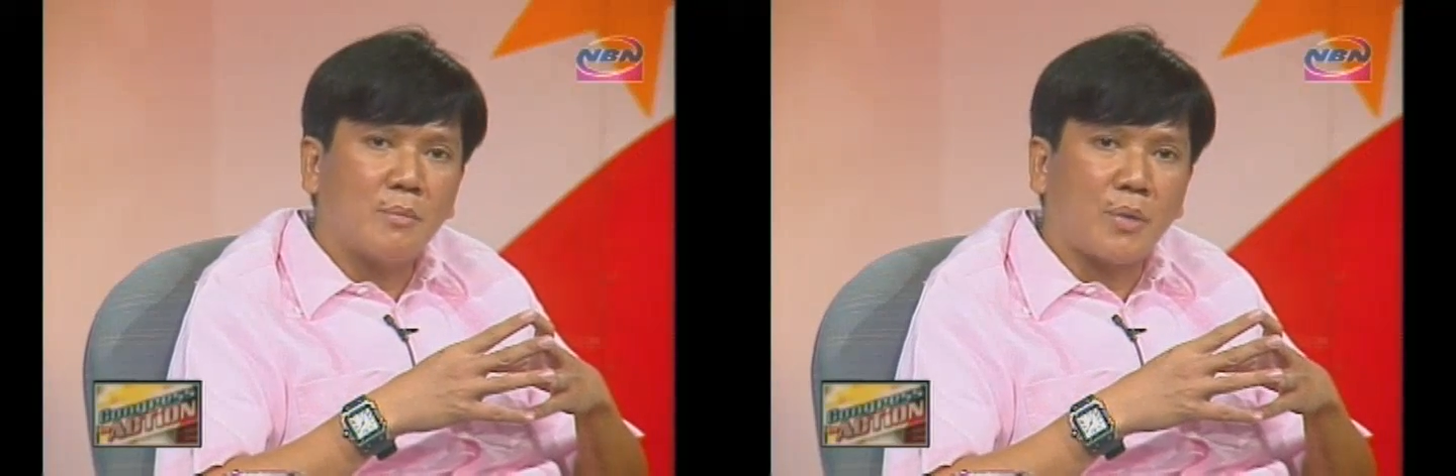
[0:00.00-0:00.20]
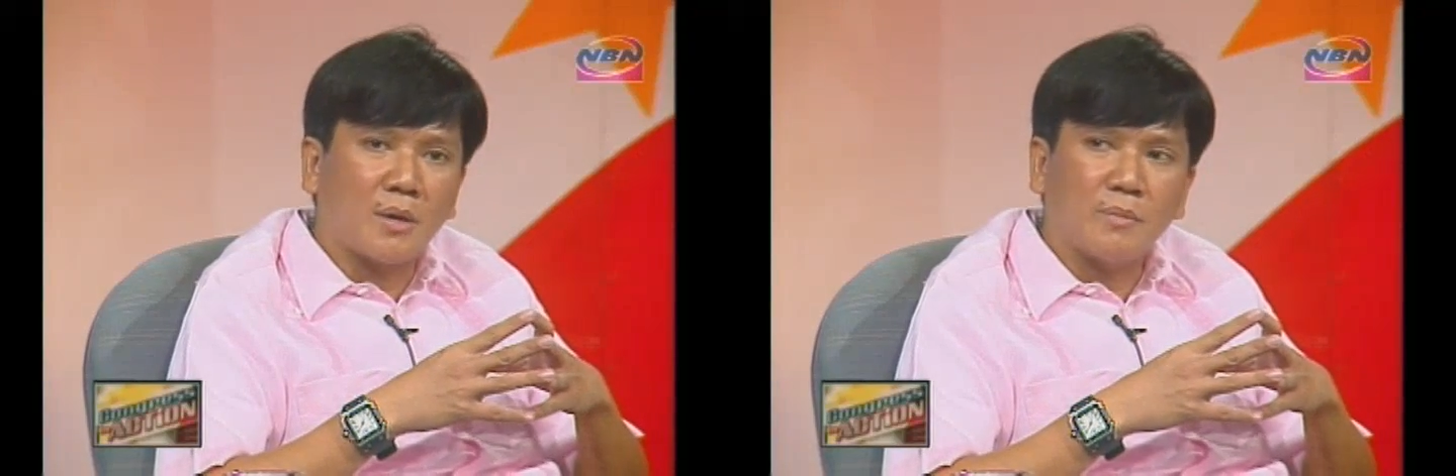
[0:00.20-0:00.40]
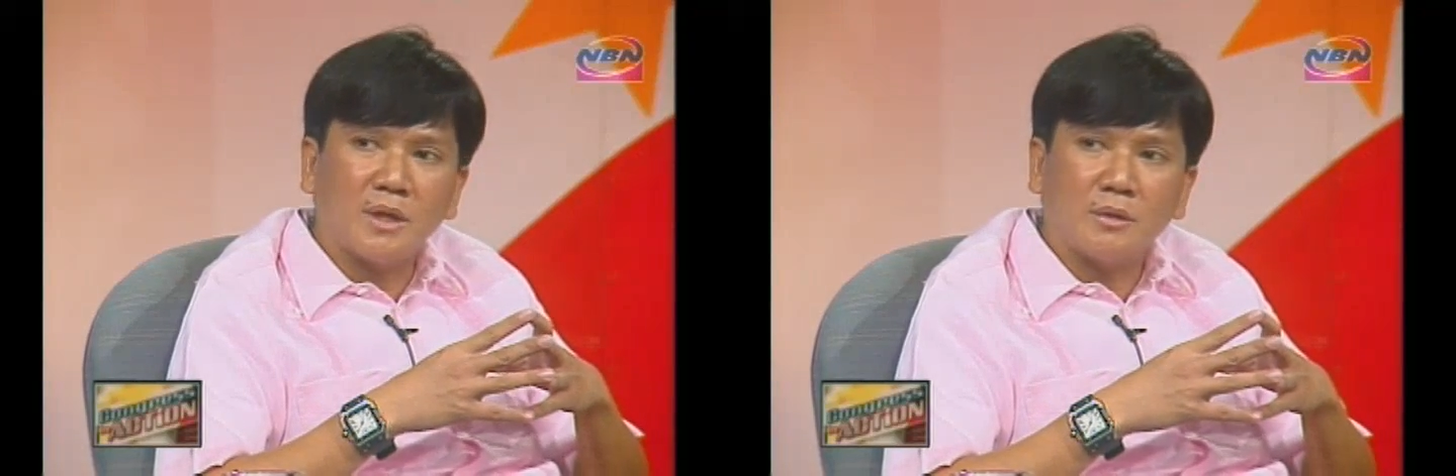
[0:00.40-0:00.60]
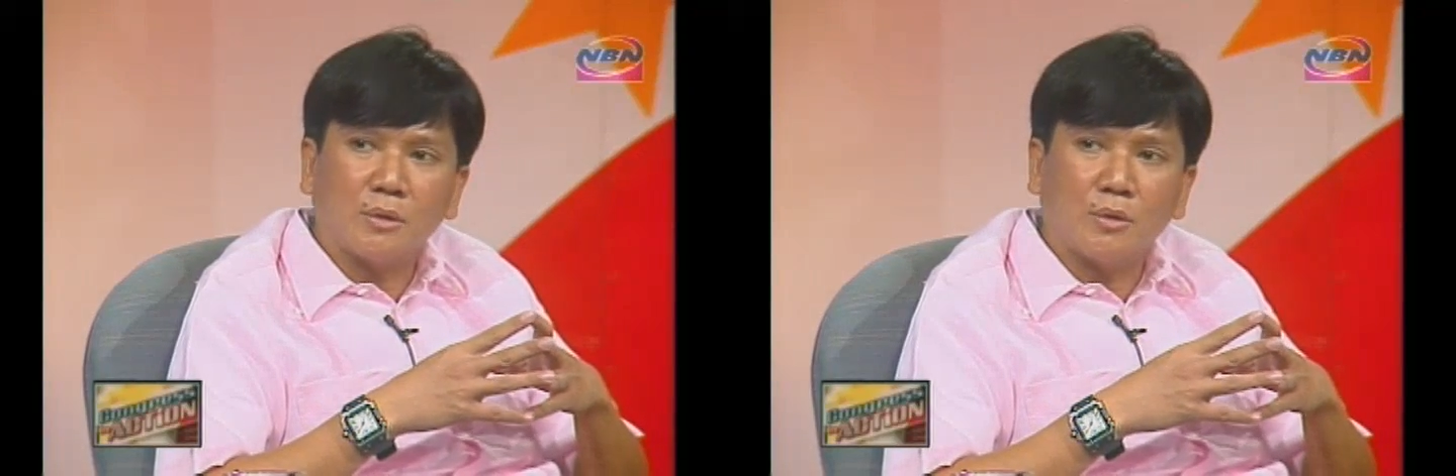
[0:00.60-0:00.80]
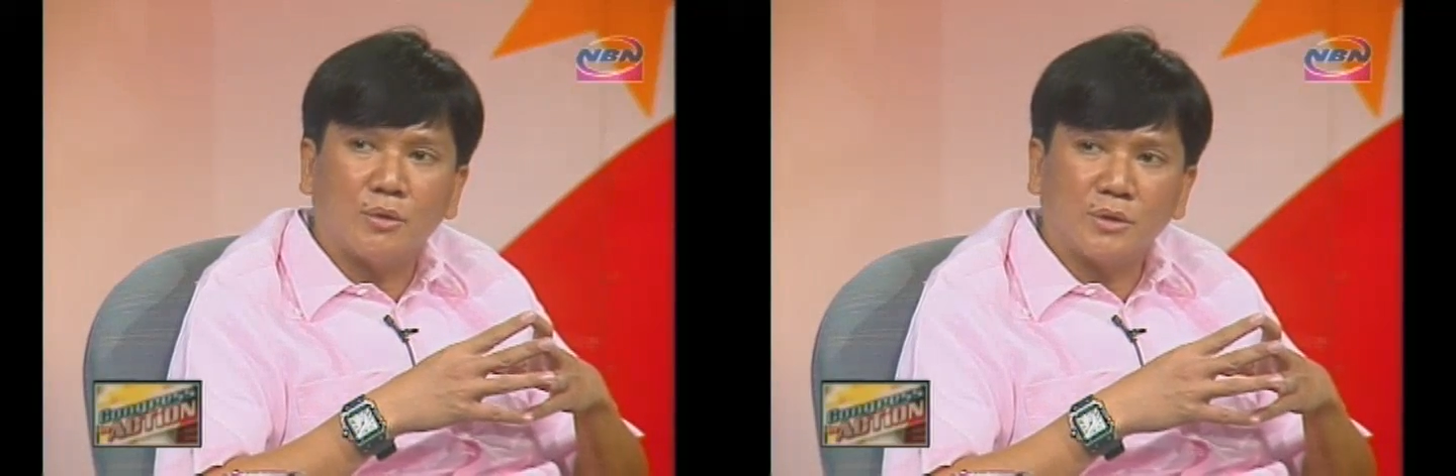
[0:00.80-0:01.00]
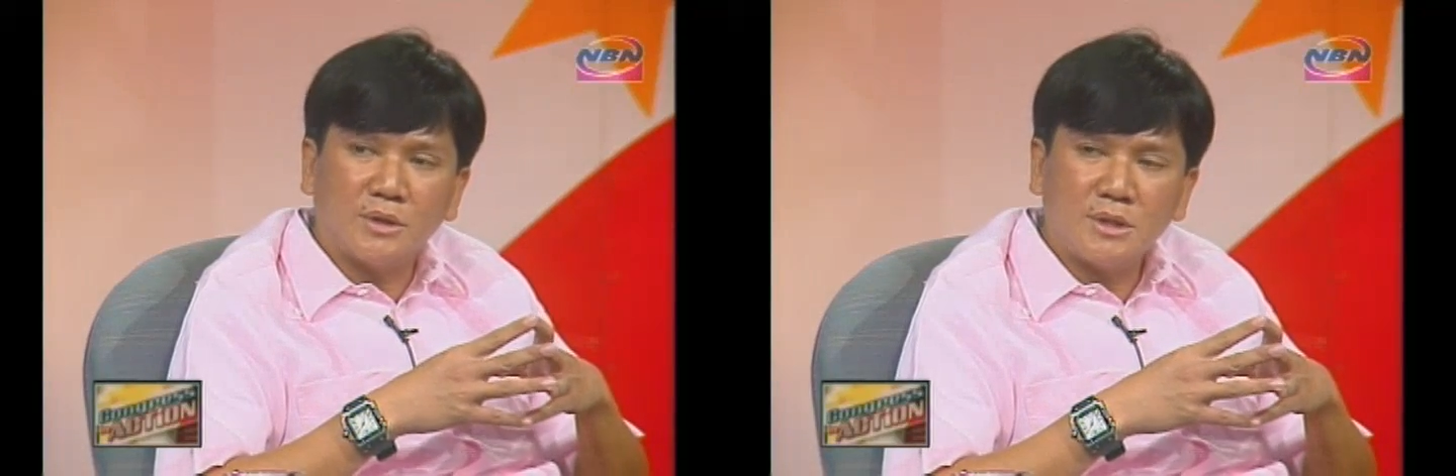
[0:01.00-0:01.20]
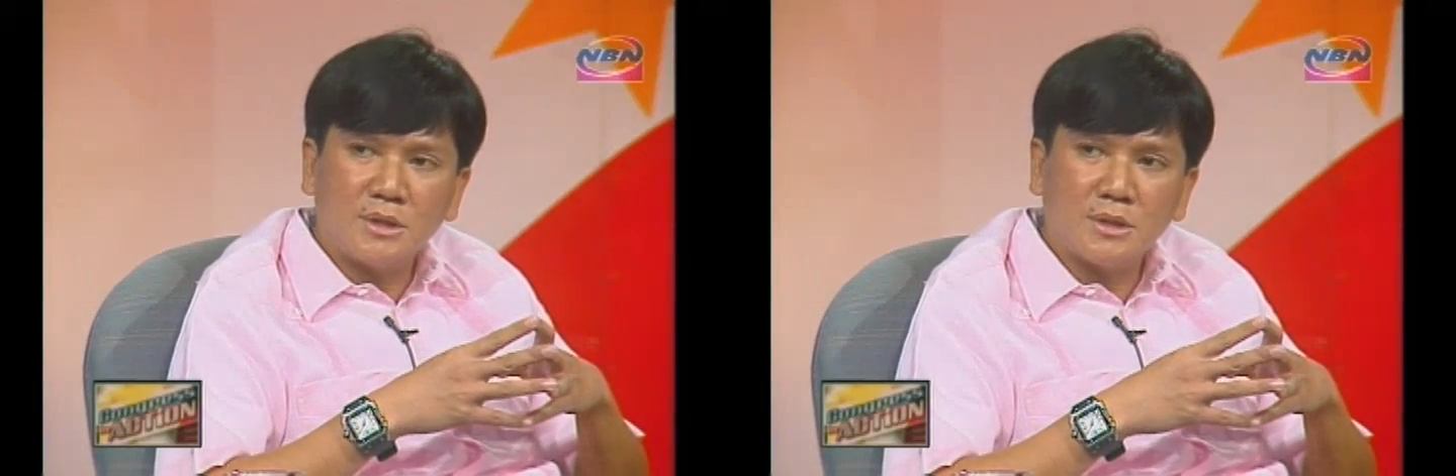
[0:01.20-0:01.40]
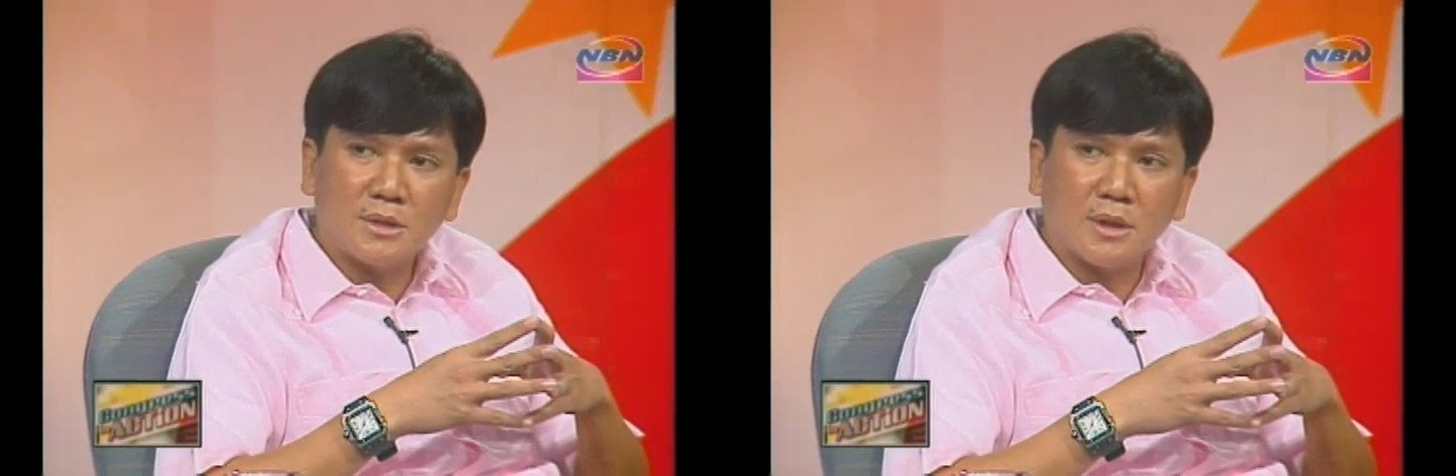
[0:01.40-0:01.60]
private
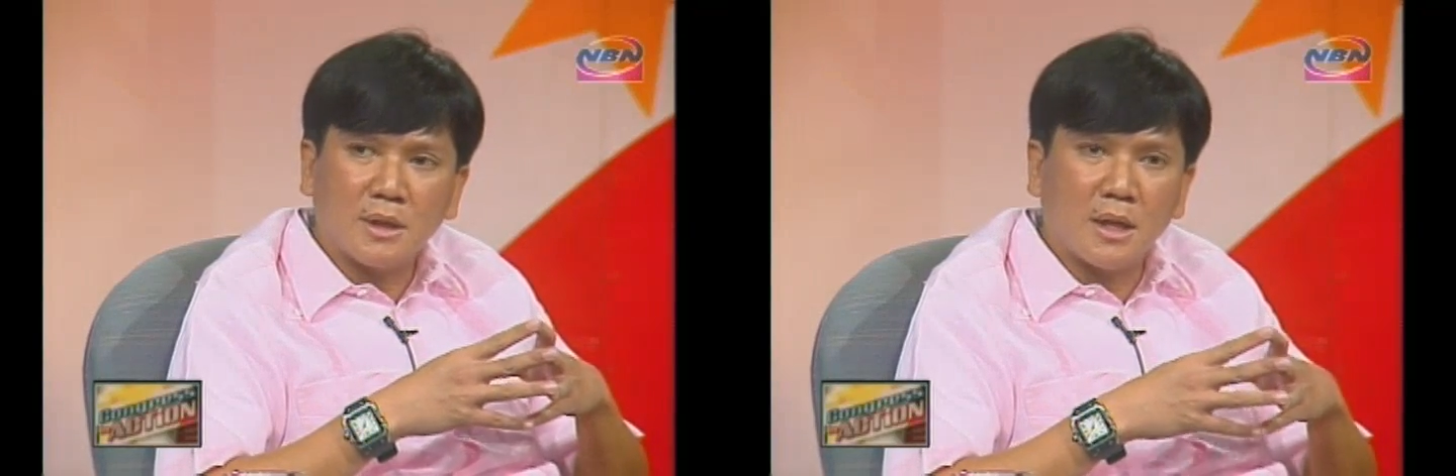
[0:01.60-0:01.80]
owners,